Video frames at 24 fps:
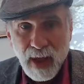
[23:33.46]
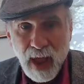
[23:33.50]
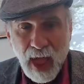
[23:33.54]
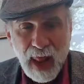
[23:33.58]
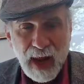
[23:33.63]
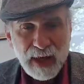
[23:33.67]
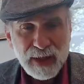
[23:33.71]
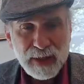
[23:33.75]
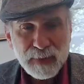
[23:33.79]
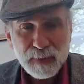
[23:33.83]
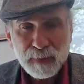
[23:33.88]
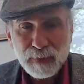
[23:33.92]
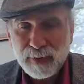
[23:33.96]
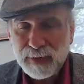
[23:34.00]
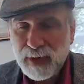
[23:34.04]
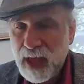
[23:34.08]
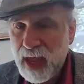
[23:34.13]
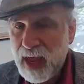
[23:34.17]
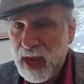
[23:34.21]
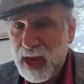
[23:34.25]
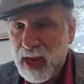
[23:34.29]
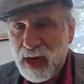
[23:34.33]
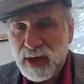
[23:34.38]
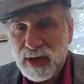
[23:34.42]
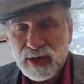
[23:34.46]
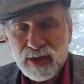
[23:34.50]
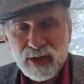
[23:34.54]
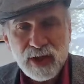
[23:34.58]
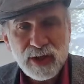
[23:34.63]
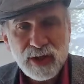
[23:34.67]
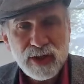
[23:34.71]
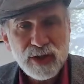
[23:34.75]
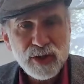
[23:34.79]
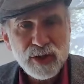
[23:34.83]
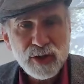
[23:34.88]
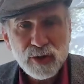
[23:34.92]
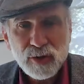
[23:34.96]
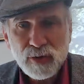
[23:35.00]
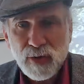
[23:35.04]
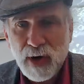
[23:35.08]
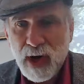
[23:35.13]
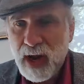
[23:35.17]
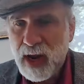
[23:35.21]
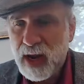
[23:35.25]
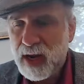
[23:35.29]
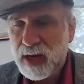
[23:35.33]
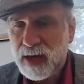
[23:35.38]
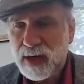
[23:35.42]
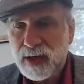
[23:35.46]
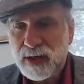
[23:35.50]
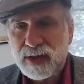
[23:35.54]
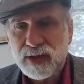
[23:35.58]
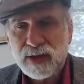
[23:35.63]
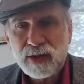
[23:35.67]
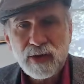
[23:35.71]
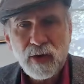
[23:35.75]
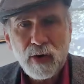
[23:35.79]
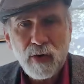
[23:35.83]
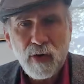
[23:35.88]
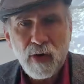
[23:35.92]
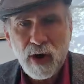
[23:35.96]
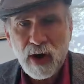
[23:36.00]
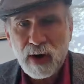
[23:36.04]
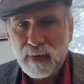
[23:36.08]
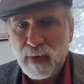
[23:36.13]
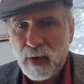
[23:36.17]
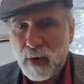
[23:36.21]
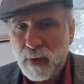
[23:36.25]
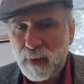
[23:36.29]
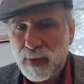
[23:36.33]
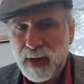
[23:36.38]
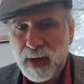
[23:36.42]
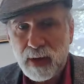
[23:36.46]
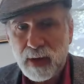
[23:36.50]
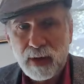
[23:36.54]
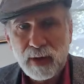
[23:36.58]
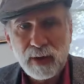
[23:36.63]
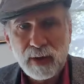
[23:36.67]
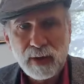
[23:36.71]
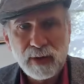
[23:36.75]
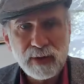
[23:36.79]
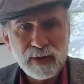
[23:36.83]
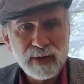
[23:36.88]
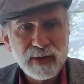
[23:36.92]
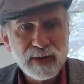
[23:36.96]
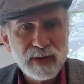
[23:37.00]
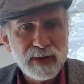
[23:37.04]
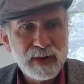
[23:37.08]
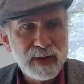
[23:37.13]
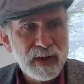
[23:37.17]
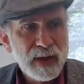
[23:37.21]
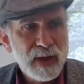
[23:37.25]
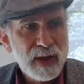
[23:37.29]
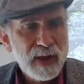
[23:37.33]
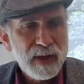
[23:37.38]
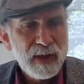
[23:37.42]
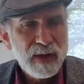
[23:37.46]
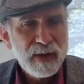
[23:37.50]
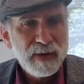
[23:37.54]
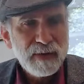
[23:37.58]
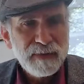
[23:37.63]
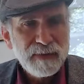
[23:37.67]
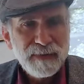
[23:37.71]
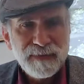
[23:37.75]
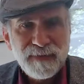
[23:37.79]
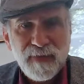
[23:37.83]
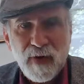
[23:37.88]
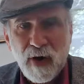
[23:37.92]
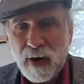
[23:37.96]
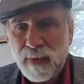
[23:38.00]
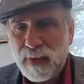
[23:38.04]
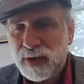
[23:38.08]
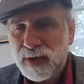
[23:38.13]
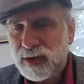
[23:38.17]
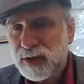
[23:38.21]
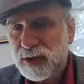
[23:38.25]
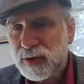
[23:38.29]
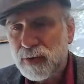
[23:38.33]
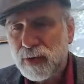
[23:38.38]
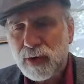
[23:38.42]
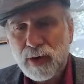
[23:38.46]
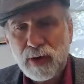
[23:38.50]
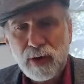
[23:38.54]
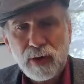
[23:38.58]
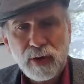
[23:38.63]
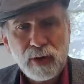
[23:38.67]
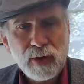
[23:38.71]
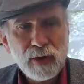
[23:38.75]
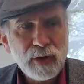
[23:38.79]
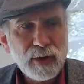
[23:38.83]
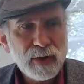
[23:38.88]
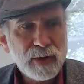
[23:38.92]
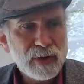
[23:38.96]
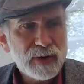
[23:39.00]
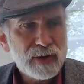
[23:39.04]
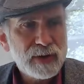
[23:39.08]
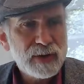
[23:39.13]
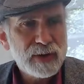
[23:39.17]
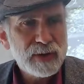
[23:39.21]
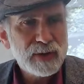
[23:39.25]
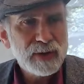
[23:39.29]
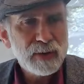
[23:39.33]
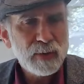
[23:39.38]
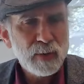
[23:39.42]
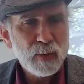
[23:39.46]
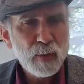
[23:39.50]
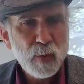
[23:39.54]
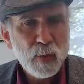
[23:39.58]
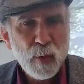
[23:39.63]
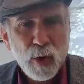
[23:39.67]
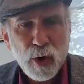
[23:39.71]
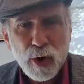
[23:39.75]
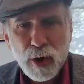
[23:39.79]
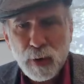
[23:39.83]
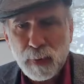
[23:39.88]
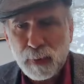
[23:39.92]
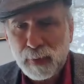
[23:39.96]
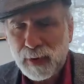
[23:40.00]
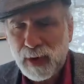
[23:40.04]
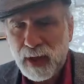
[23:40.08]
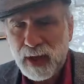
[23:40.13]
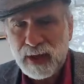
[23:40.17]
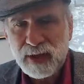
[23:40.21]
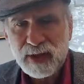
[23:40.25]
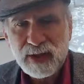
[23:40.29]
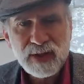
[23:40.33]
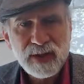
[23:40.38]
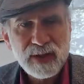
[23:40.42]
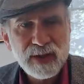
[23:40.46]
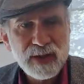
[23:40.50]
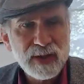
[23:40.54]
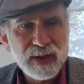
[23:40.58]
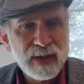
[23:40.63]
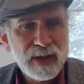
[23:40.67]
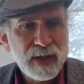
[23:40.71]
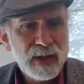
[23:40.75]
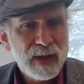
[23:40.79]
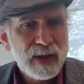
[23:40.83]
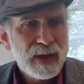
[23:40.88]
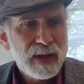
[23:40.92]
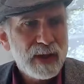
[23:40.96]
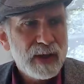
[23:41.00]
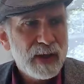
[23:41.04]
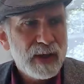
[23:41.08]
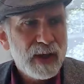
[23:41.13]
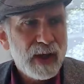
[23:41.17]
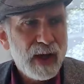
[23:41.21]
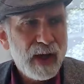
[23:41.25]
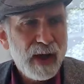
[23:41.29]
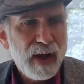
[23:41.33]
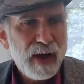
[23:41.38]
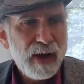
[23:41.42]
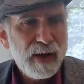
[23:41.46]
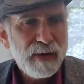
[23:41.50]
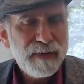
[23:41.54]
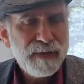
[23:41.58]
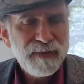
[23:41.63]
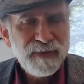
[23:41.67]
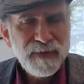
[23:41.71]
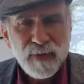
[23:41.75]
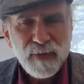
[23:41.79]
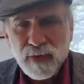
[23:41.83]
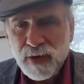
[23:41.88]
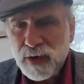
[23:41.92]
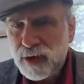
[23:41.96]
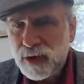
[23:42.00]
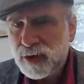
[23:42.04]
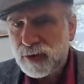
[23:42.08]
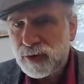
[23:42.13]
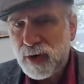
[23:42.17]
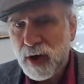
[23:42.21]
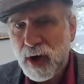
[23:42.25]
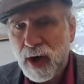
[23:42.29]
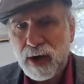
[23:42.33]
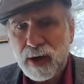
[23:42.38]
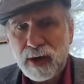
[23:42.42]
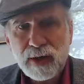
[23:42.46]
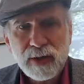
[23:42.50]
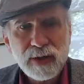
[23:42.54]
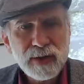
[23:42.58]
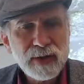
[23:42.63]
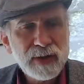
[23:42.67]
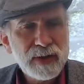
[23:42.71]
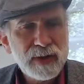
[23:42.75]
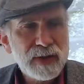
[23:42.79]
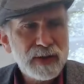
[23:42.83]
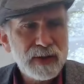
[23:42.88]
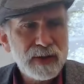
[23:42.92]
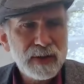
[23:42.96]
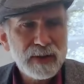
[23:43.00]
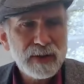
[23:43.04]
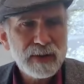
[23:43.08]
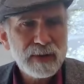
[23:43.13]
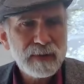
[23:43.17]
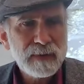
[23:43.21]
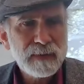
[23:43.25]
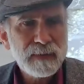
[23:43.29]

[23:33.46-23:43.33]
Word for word: And it's planes, it's trains, automobiles, pharmaceuticals, workplace, uh, food and drugs,